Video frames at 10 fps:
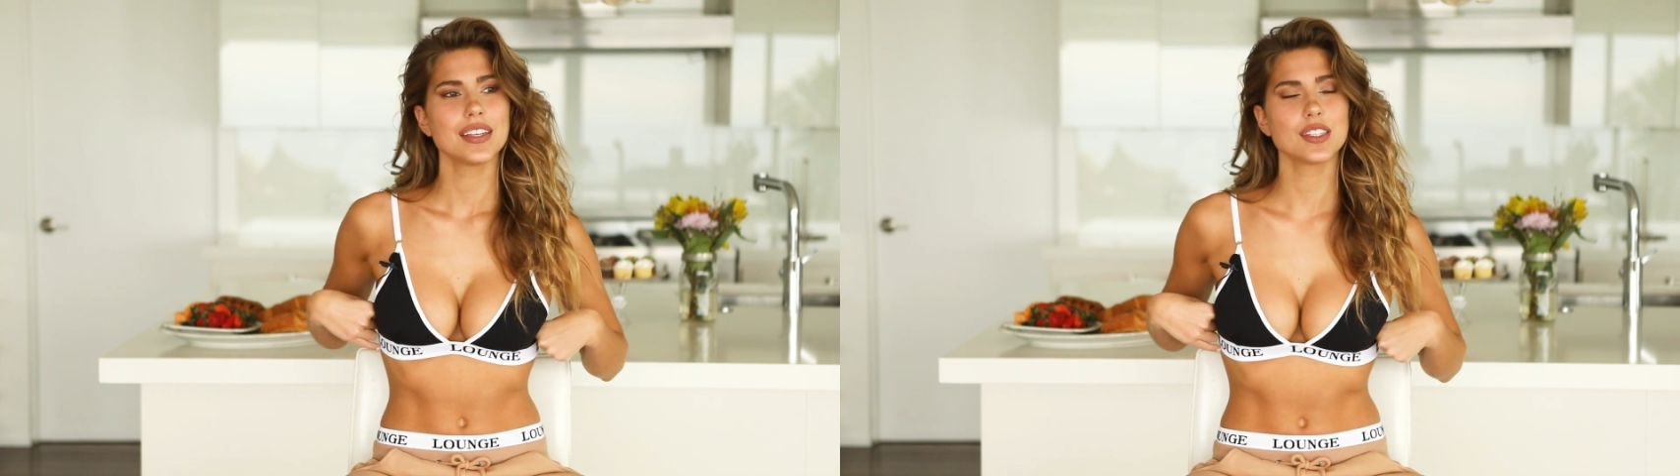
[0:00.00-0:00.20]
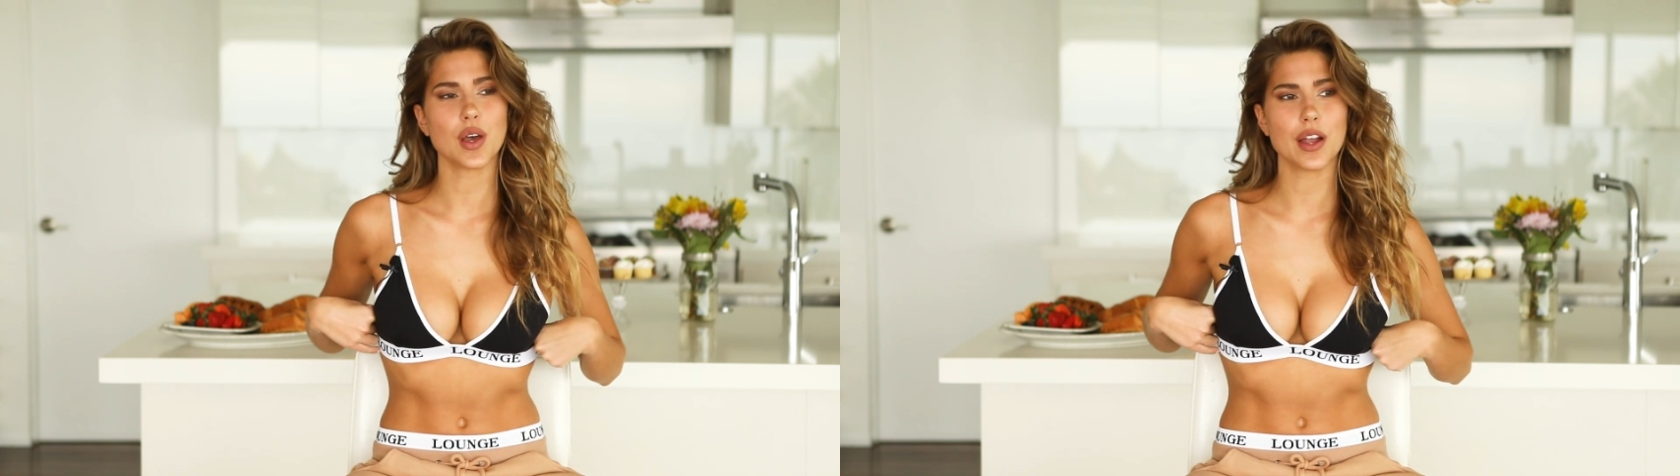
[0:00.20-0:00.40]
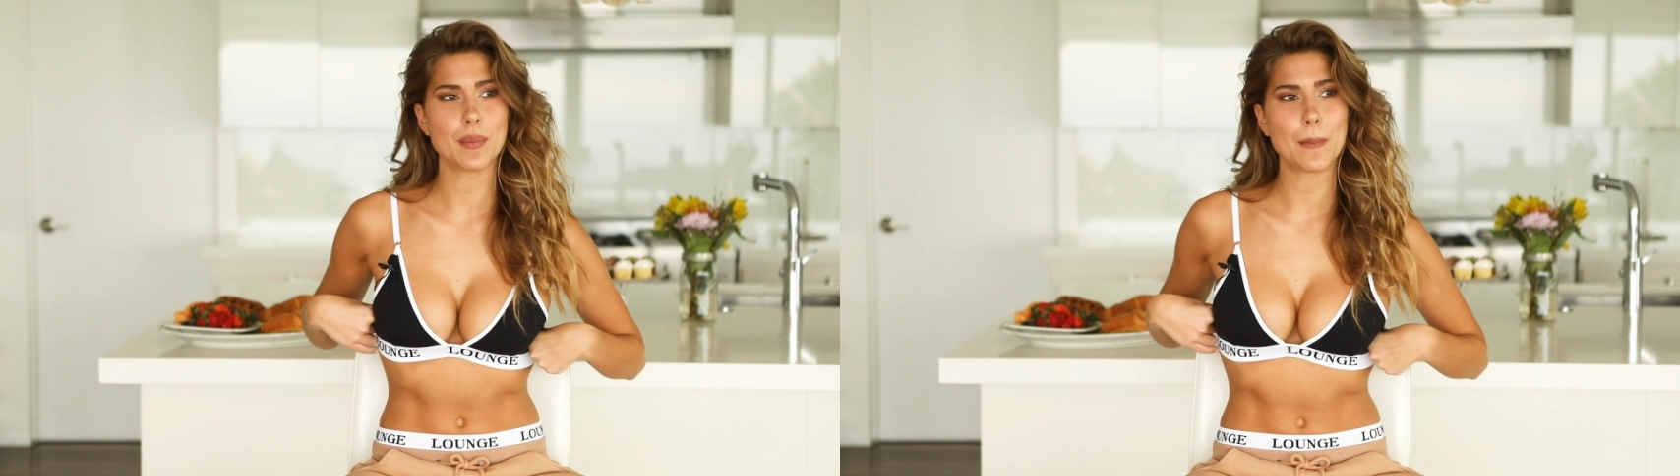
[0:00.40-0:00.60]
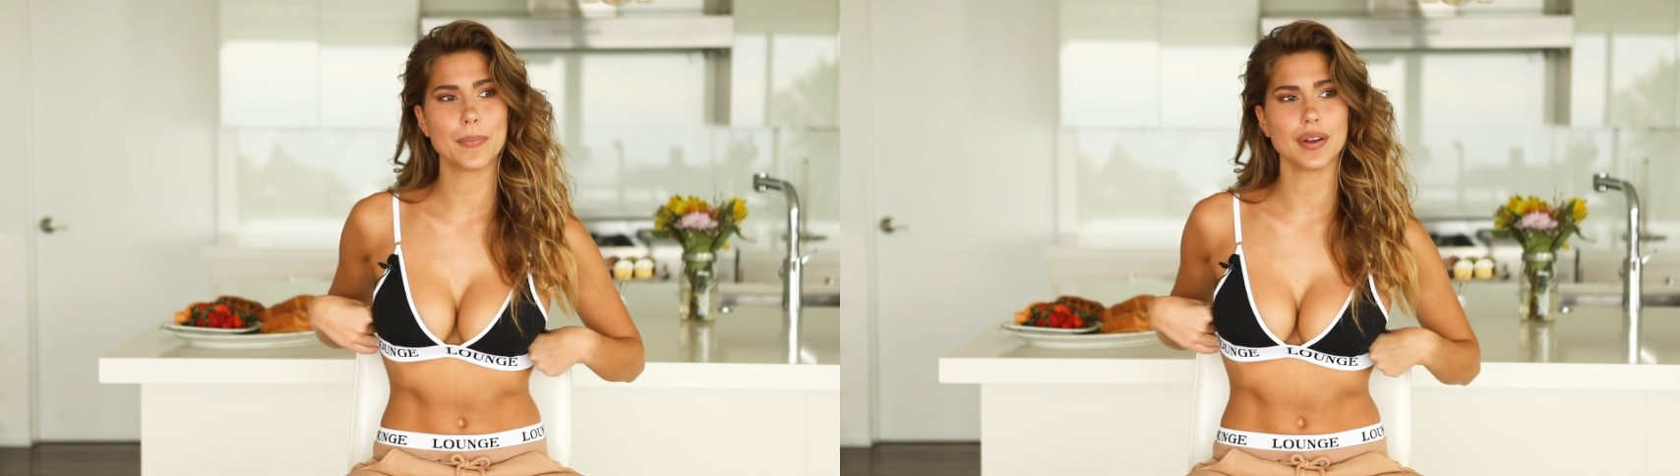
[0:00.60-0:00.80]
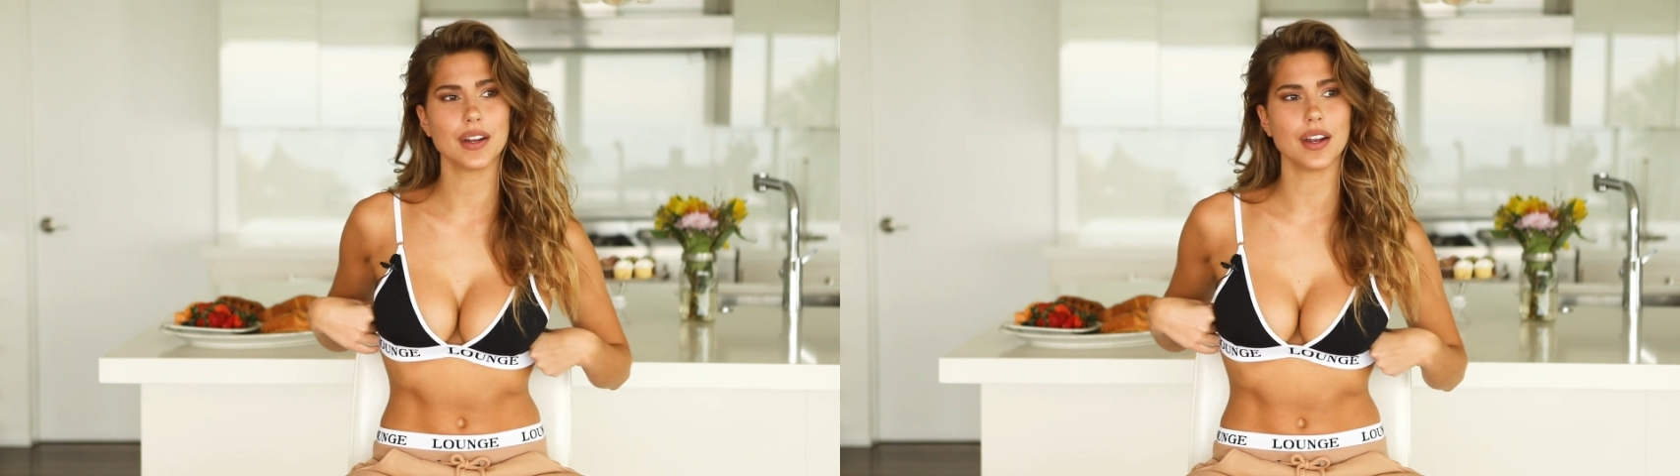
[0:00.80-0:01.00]
So I
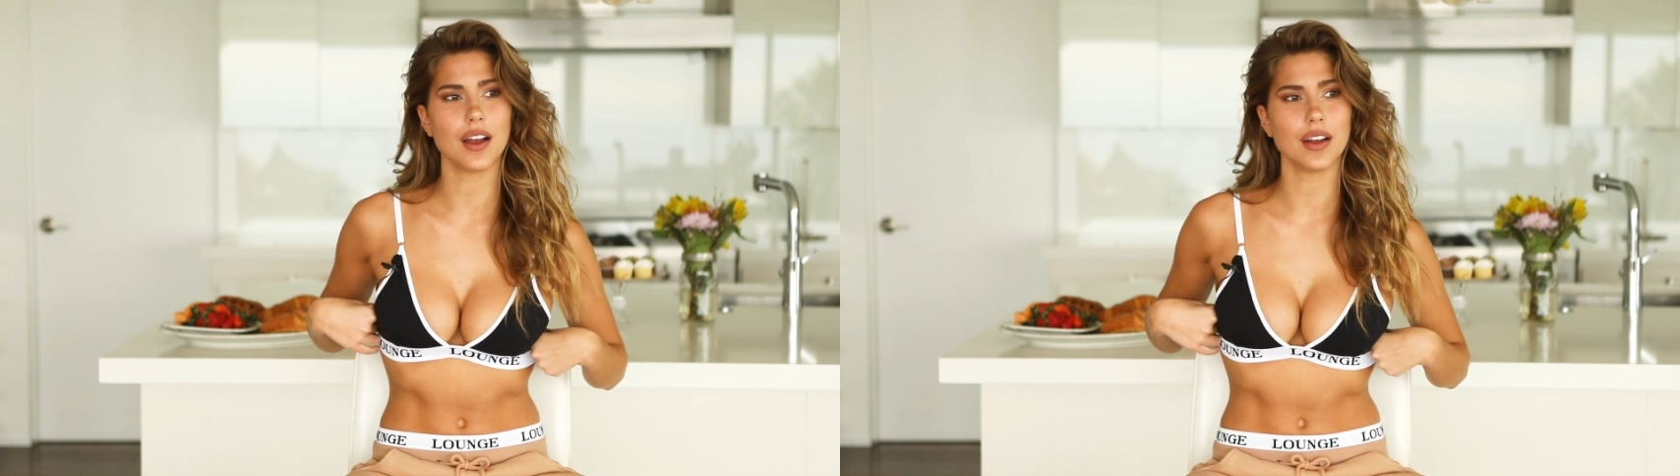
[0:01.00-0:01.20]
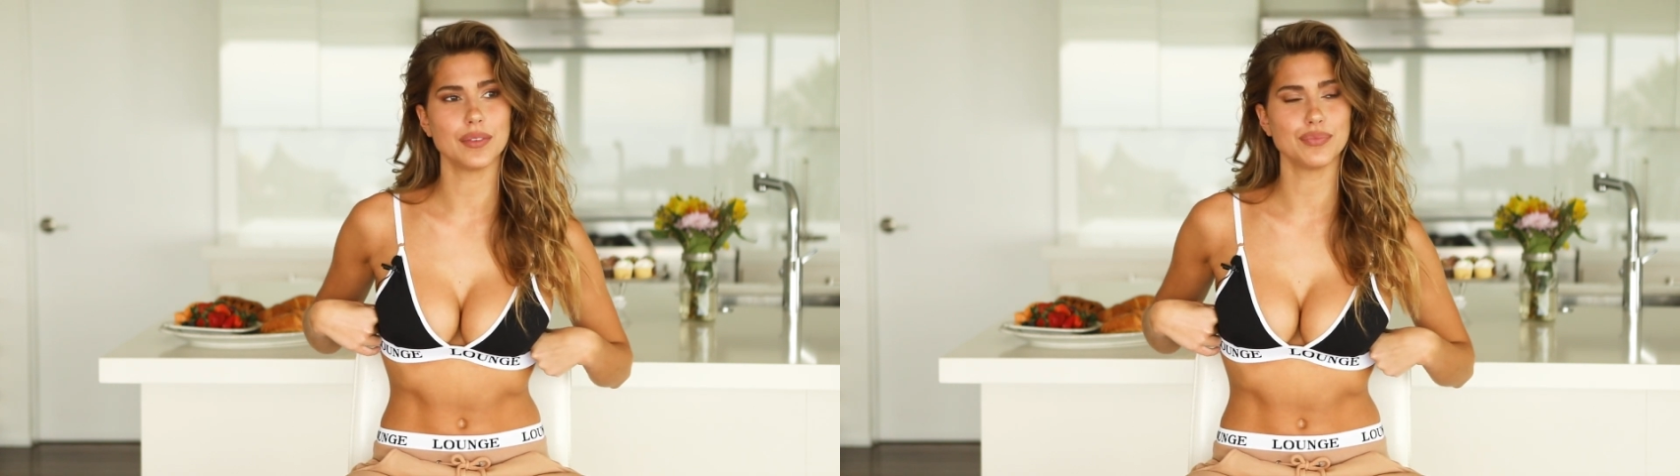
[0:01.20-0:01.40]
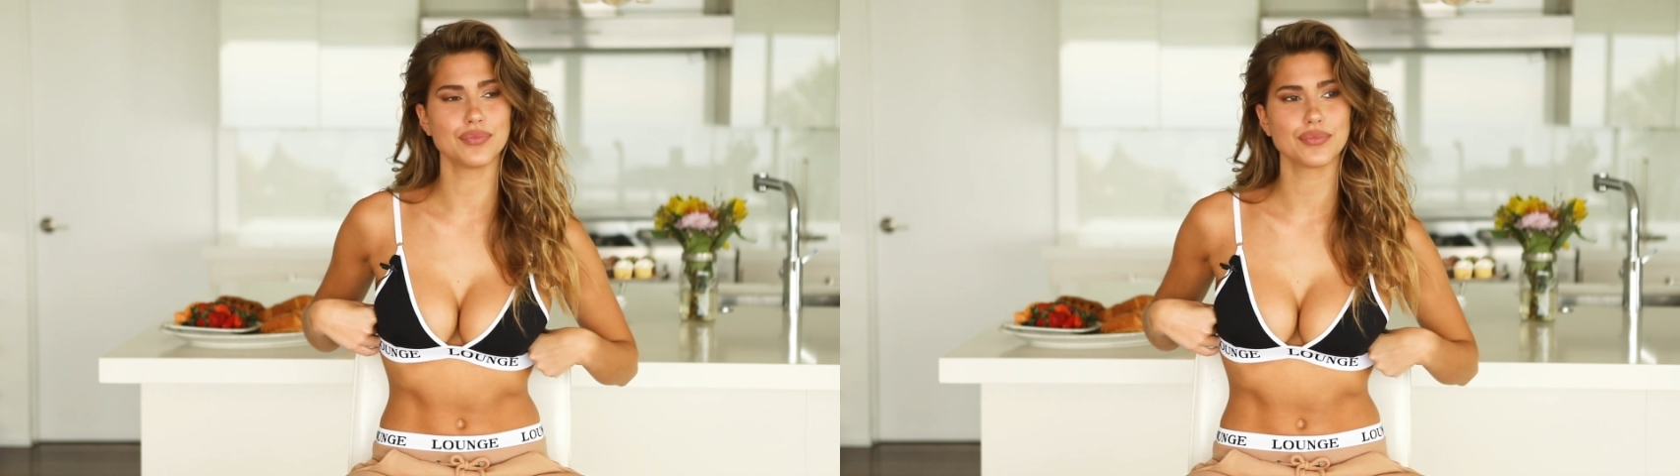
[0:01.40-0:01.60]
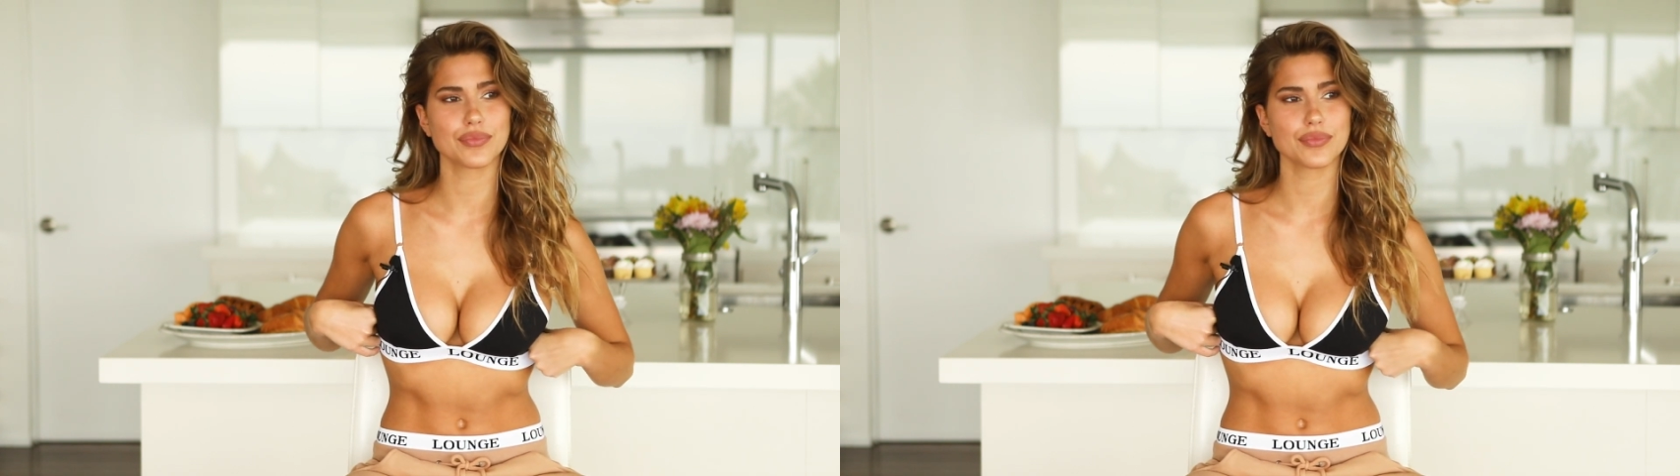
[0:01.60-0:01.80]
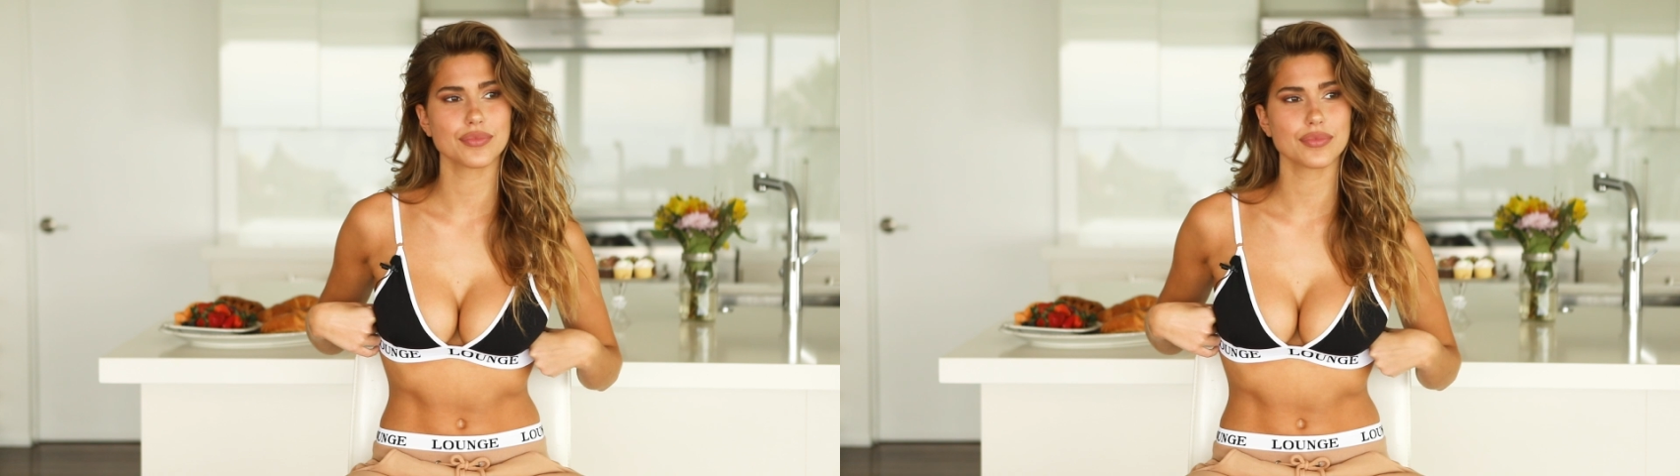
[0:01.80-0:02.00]
remember,
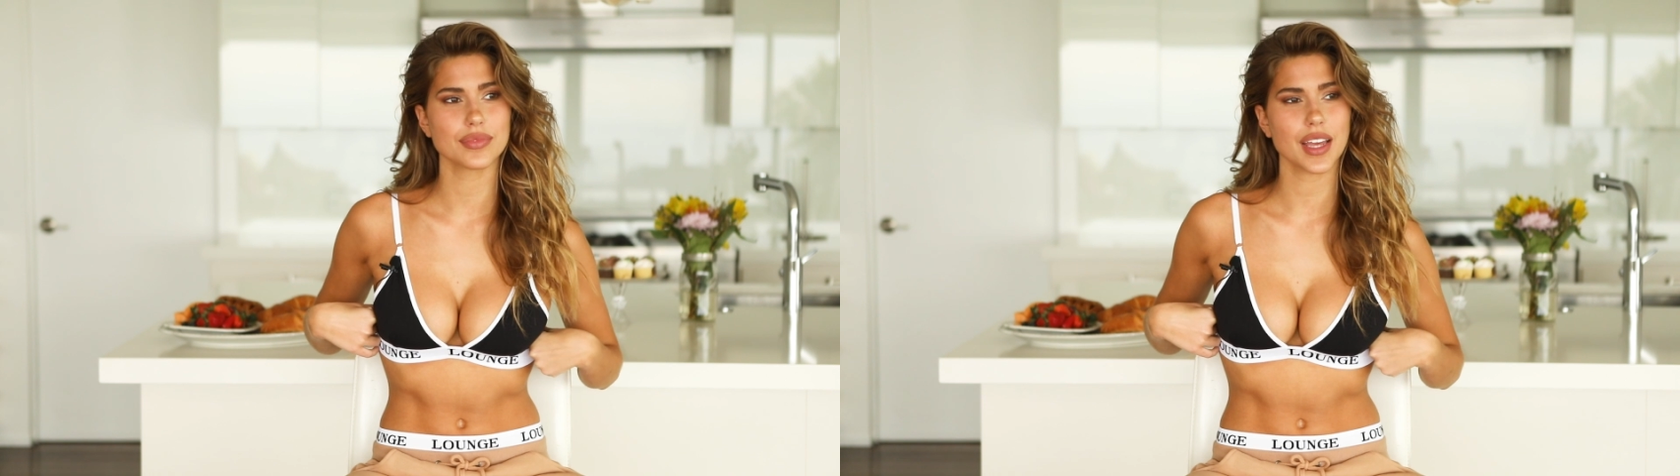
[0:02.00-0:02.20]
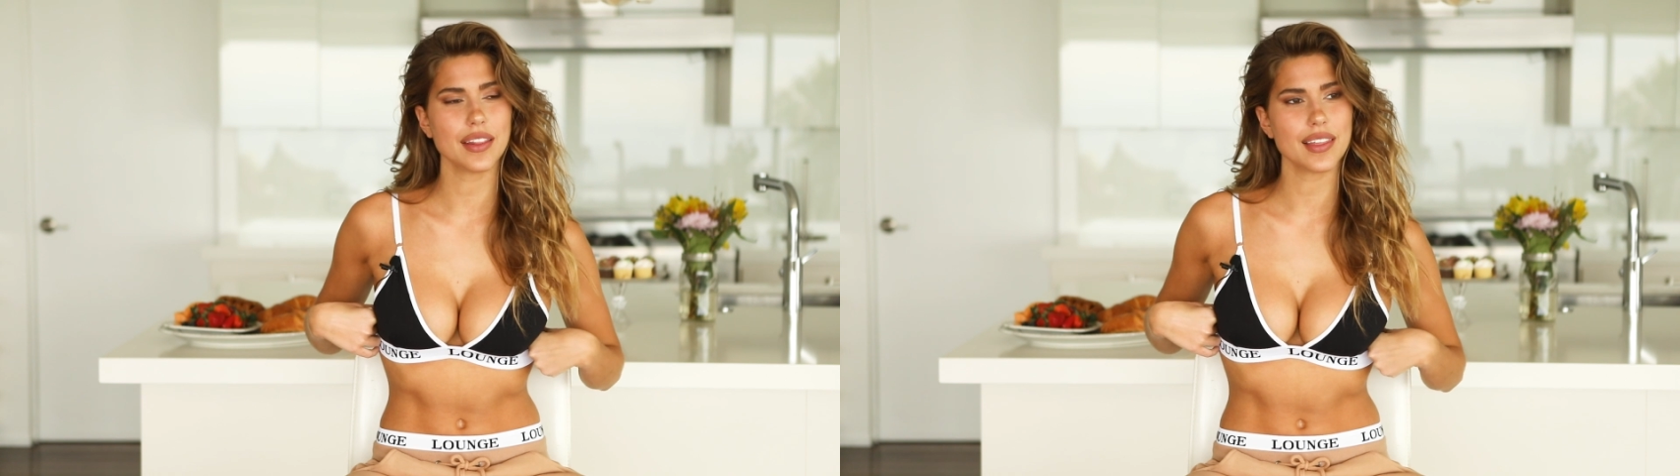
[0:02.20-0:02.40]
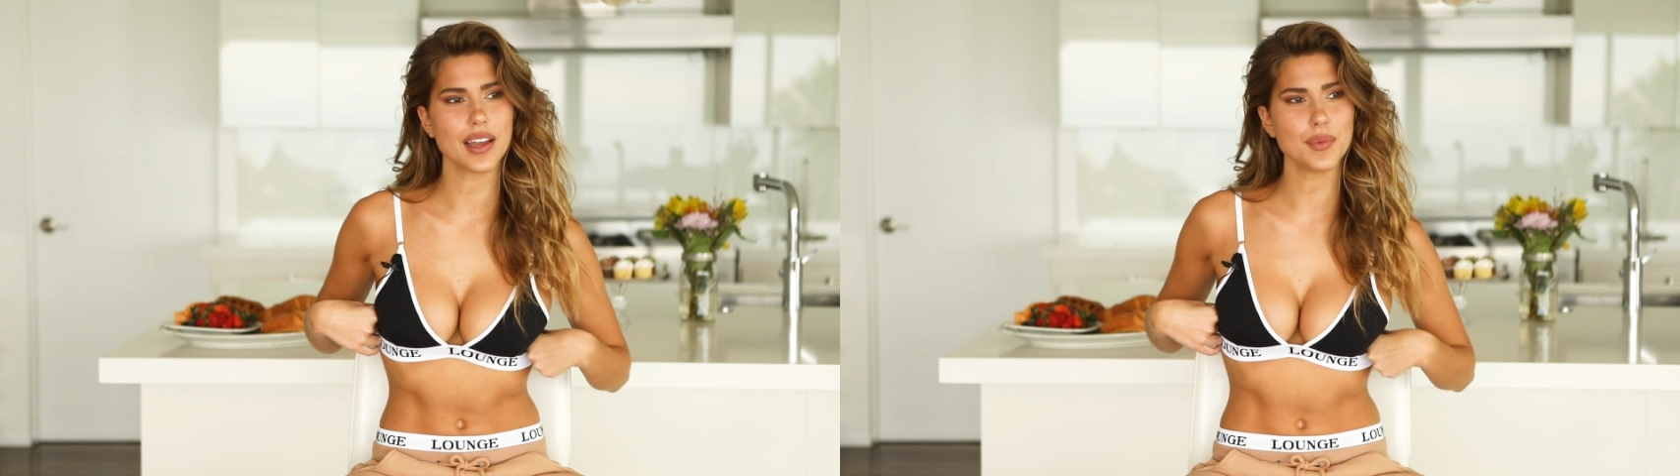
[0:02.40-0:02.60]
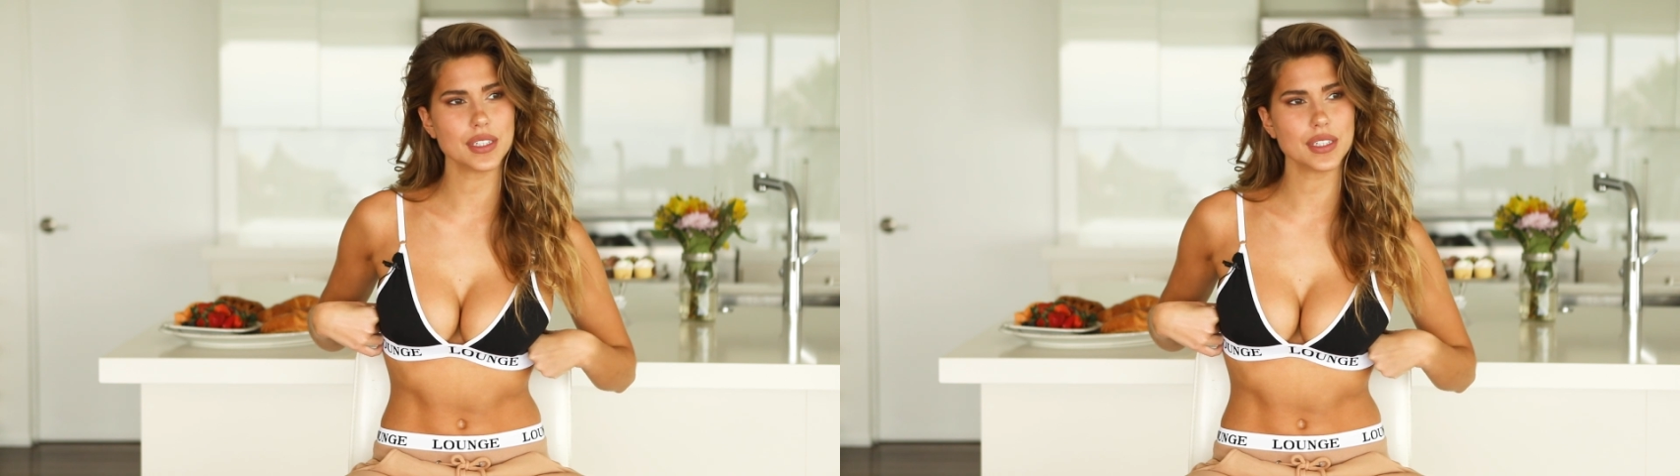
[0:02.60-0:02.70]
I think